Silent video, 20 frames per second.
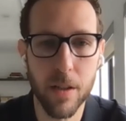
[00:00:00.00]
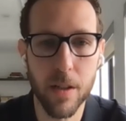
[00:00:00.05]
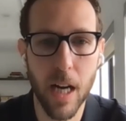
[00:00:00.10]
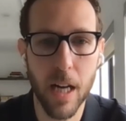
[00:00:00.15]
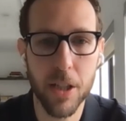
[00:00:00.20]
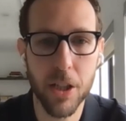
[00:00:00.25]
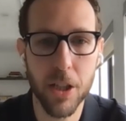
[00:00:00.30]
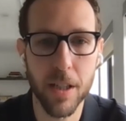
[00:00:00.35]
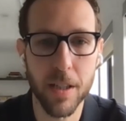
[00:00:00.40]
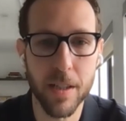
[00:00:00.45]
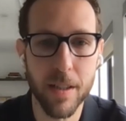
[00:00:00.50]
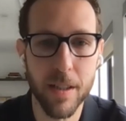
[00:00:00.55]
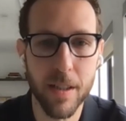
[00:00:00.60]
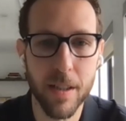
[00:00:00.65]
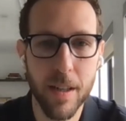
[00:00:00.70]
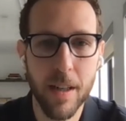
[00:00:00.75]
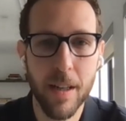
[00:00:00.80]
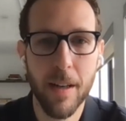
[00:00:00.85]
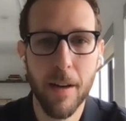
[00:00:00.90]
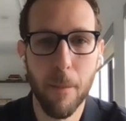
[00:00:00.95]
not just
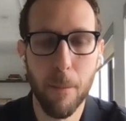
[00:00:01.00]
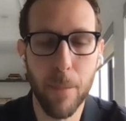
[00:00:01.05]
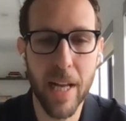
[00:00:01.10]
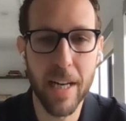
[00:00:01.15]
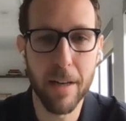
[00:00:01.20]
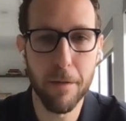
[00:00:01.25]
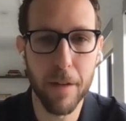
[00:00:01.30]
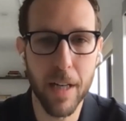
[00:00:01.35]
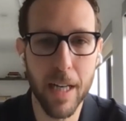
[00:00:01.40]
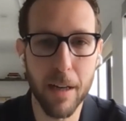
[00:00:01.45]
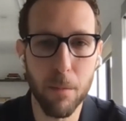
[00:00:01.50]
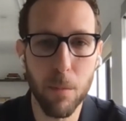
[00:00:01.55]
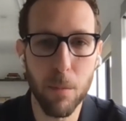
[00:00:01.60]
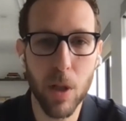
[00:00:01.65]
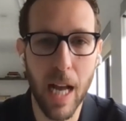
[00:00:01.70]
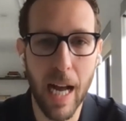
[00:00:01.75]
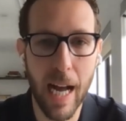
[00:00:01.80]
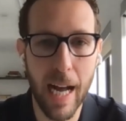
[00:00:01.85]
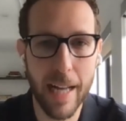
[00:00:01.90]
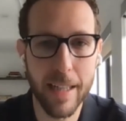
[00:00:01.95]
benefiting
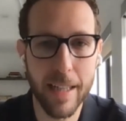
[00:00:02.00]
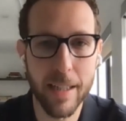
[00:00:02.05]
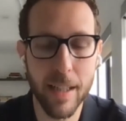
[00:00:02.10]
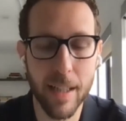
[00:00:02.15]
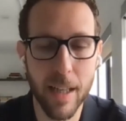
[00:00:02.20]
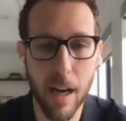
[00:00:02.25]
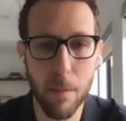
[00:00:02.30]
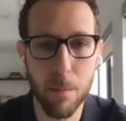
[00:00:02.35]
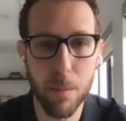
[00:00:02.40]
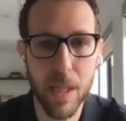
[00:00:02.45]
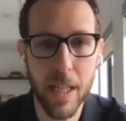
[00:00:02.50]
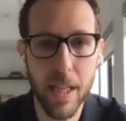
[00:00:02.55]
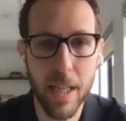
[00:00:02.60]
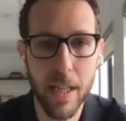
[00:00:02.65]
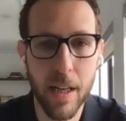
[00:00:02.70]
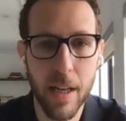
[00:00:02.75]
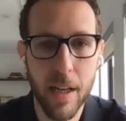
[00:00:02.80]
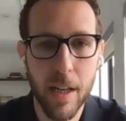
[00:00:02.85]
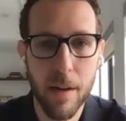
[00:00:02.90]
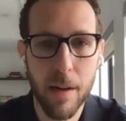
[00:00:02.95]
Plaid as a
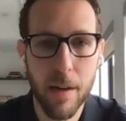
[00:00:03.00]
company,